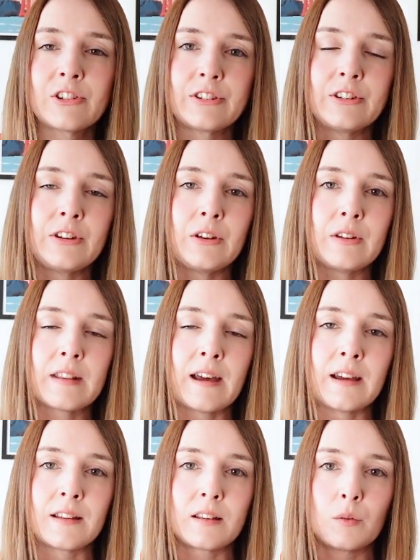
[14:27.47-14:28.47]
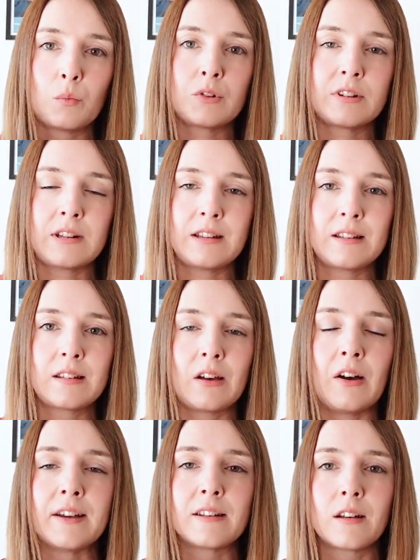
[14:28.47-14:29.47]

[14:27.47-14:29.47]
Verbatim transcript: just to use that as the wadding inside,